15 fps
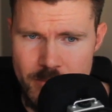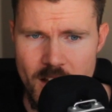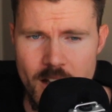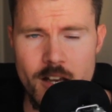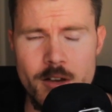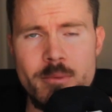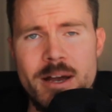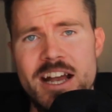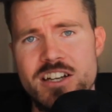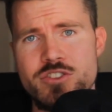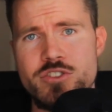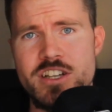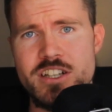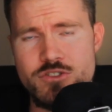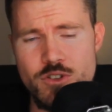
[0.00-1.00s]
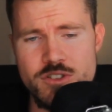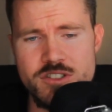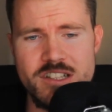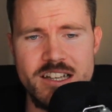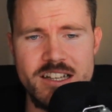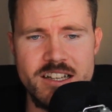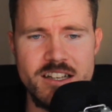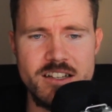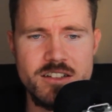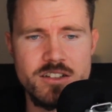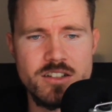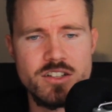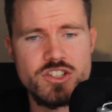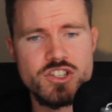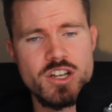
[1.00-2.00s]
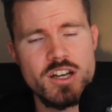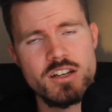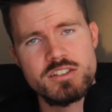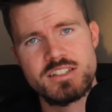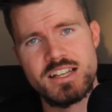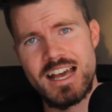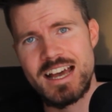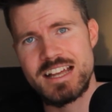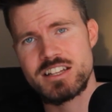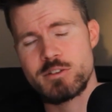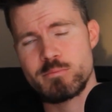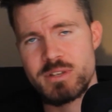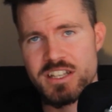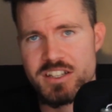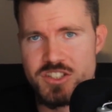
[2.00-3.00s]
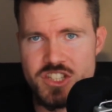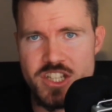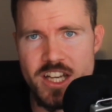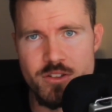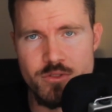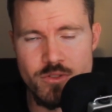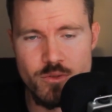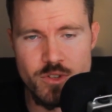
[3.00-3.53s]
Anchoring, cross-linking the shards and the beacon chain,